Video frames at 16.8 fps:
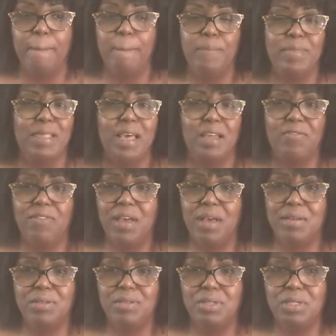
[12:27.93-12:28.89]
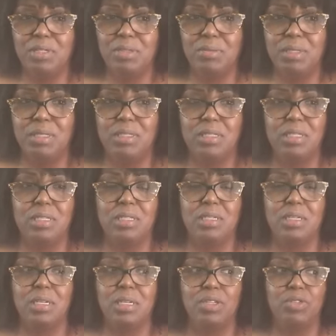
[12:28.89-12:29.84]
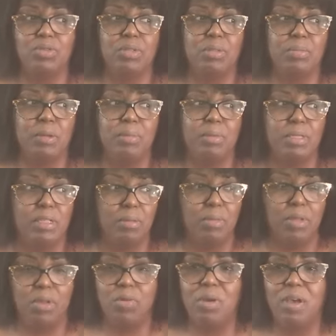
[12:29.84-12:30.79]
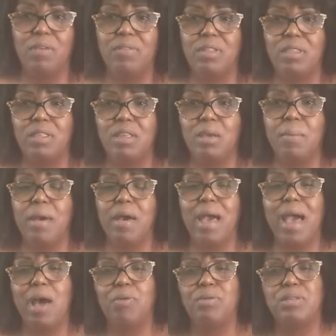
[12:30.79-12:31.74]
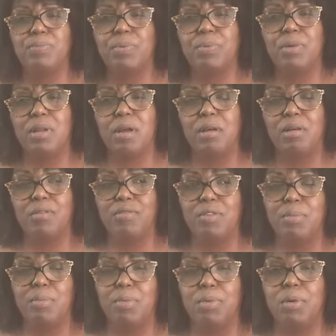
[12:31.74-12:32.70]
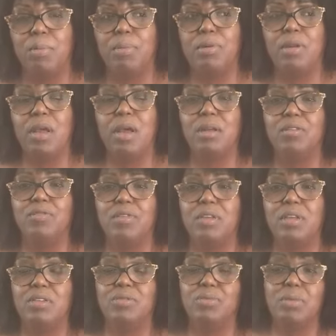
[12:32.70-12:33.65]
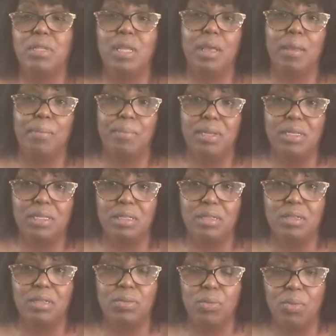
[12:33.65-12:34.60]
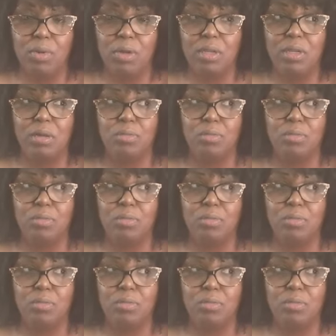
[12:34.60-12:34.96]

Not a value judgment, just didn't interest me, but something you have to think about. How is pornography born? Pornography is really a business, one.